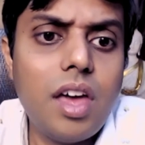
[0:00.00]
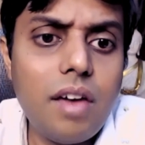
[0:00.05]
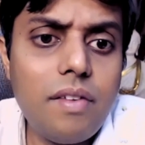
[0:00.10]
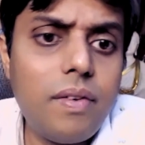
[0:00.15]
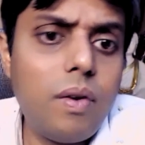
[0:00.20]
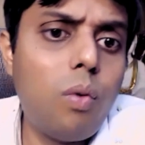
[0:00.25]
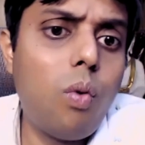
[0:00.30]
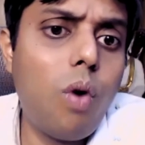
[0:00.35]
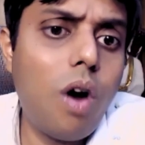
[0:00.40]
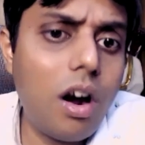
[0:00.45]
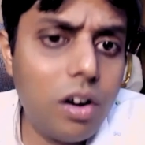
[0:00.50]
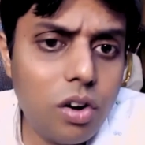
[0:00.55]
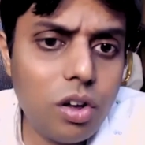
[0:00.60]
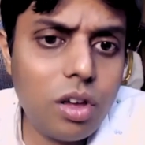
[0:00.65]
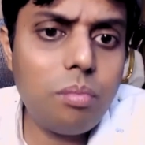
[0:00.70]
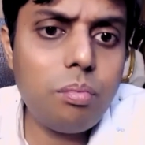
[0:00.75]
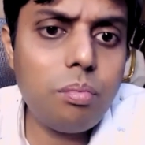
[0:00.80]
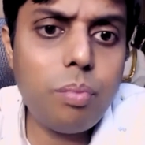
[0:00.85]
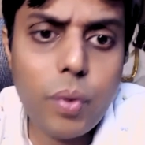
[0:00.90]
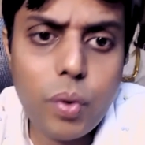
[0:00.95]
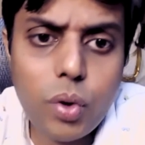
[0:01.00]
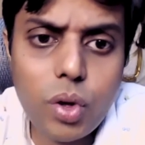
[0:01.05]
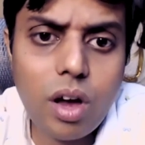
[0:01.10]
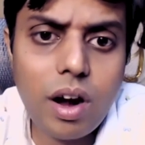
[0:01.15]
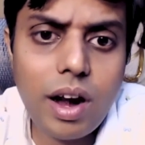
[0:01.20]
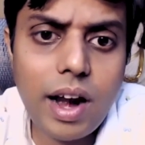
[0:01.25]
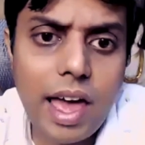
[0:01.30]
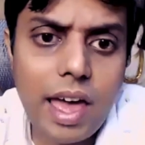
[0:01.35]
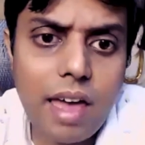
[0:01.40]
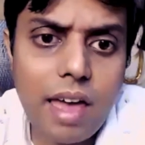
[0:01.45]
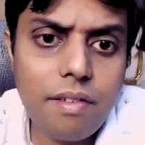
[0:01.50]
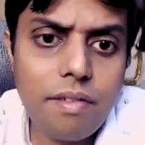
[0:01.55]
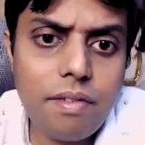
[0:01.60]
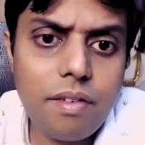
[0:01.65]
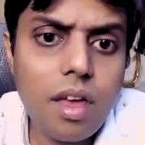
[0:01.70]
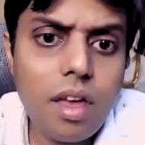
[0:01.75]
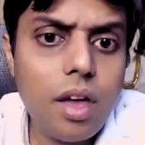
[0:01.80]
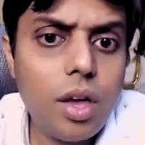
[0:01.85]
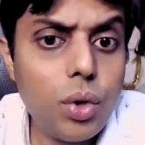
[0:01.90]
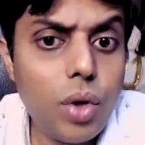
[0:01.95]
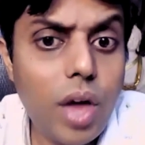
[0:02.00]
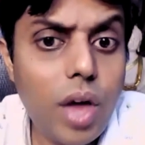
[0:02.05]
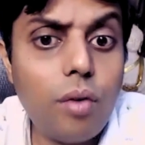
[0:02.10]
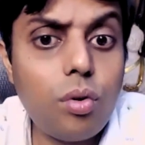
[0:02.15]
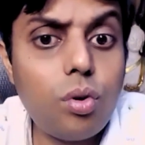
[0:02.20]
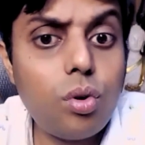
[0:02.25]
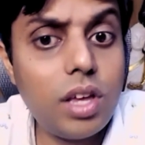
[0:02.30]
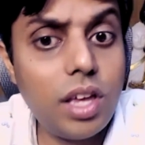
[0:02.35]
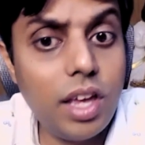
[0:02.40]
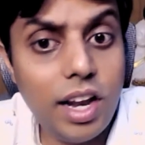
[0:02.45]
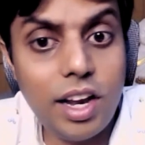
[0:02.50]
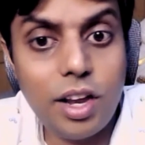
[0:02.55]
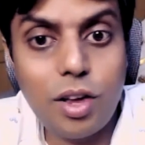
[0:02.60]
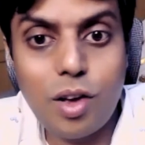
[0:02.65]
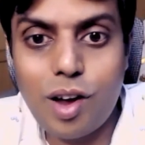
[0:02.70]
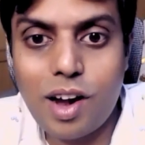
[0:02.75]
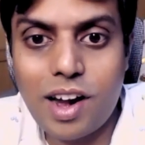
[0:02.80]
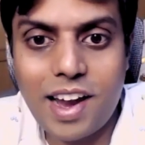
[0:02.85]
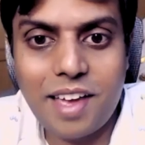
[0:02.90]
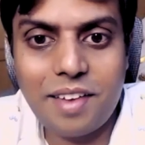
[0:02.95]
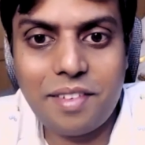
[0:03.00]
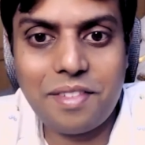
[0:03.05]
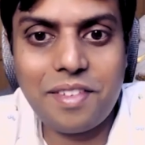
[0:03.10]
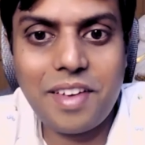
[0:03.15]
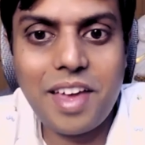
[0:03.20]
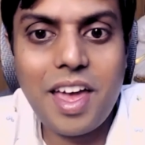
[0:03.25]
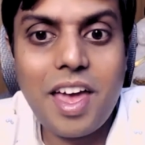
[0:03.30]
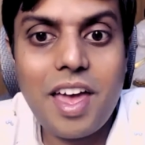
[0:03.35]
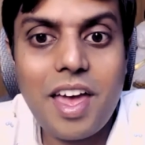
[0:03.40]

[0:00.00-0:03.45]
If you want to improve your life, you have to heal your life.